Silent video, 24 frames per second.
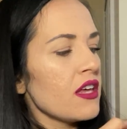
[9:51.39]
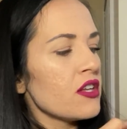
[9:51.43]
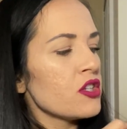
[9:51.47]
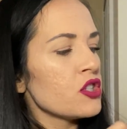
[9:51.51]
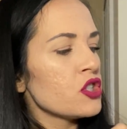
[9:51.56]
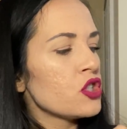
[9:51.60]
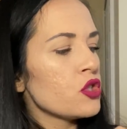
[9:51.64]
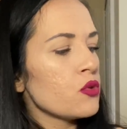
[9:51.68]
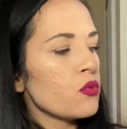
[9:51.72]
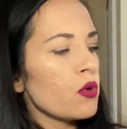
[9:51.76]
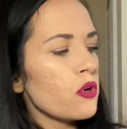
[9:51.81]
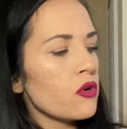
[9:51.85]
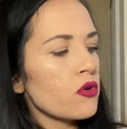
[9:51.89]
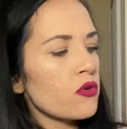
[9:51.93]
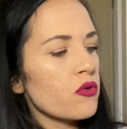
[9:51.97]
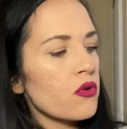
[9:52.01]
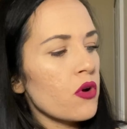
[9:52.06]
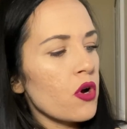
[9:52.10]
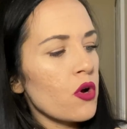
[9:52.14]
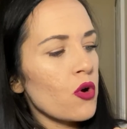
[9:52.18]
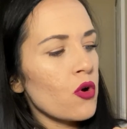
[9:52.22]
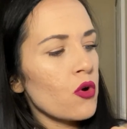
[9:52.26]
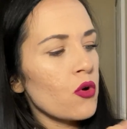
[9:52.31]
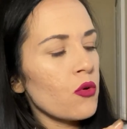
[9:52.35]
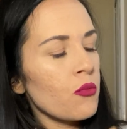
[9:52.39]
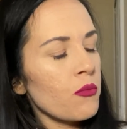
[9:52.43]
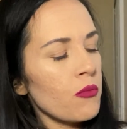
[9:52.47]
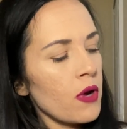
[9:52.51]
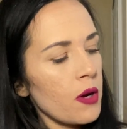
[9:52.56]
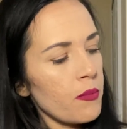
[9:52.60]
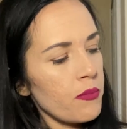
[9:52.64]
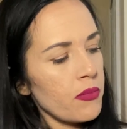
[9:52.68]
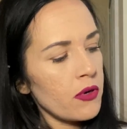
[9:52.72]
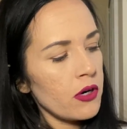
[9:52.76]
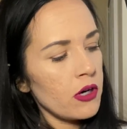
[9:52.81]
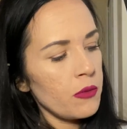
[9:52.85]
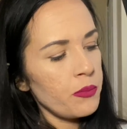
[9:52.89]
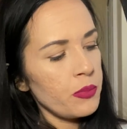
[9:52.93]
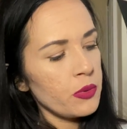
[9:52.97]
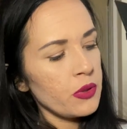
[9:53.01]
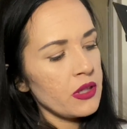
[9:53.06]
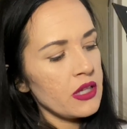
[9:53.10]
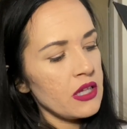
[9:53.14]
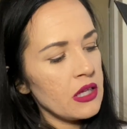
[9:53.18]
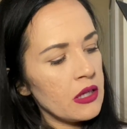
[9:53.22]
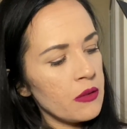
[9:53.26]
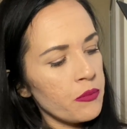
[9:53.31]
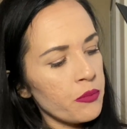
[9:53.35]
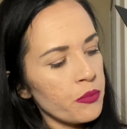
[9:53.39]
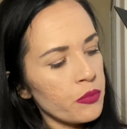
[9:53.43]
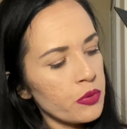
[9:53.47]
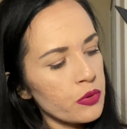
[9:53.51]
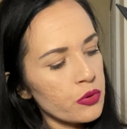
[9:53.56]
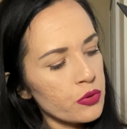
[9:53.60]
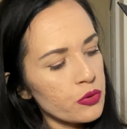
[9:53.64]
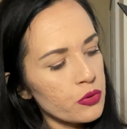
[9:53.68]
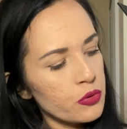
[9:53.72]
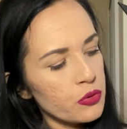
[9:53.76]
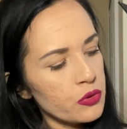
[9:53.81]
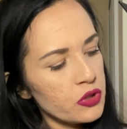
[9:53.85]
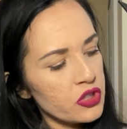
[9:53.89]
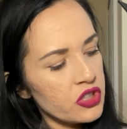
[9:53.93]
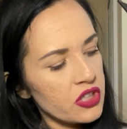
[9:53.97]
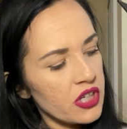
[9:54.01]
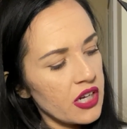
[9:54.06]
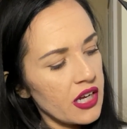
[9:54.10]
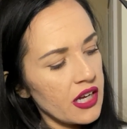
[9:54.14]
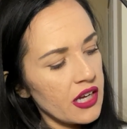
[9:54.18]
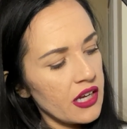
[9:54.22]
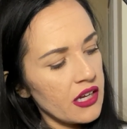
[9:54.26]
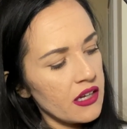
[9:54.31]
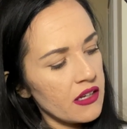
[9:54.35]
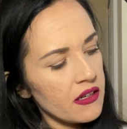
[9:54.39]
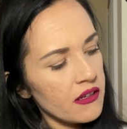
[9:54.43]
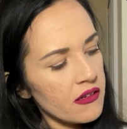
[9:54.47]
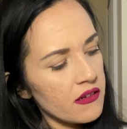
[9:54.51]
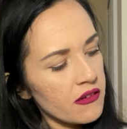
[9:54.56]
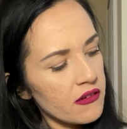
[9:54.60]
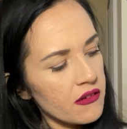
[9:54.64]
duochrome purpley blue shade.